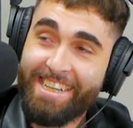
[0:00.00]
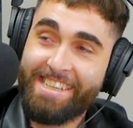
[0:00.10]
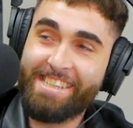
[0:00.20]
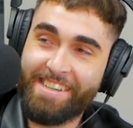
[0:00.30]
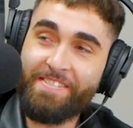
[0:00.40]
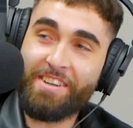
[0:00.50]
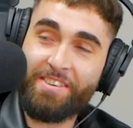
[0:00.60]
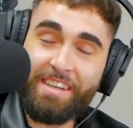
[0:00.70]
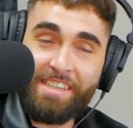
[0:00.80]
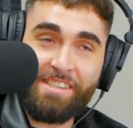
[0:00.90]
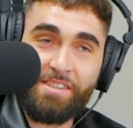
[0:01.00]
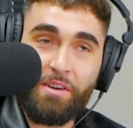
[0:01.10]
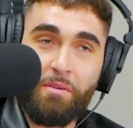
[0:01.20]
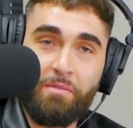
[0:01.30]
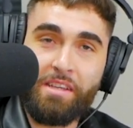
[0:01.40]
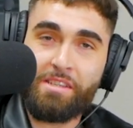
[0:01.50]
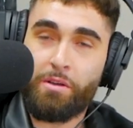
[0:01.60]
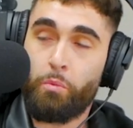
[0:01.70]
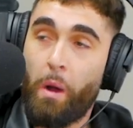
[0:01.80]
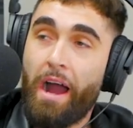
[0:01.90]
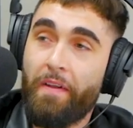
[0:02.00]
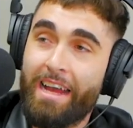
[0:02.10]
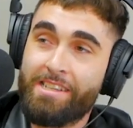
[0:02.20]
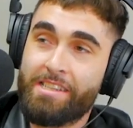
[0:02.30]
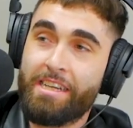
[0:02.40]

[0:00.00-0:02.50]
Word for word: To some degree, this is a this is a wild ass